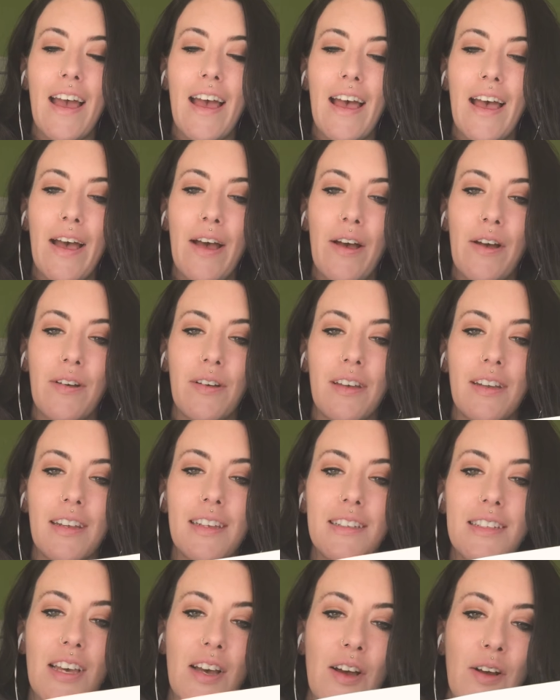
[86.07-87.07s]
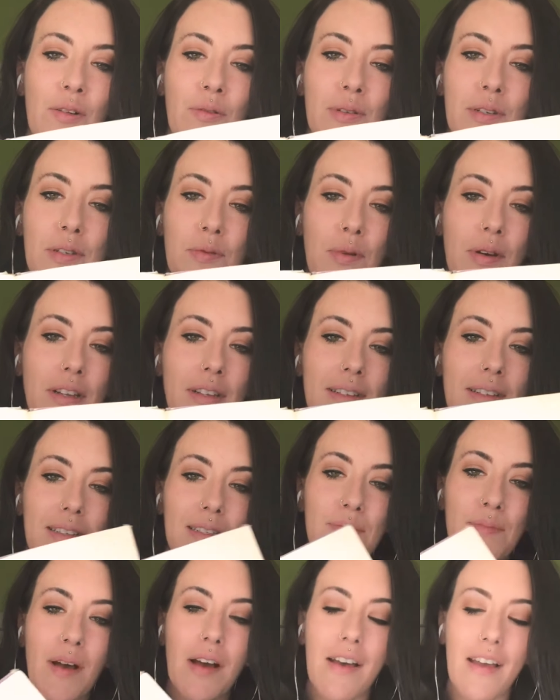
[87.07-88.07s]
How can I tell which one
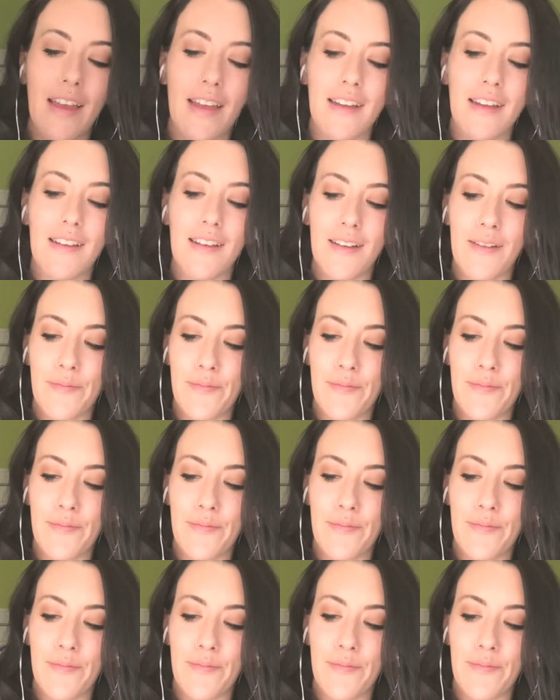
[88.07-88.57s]
is mine?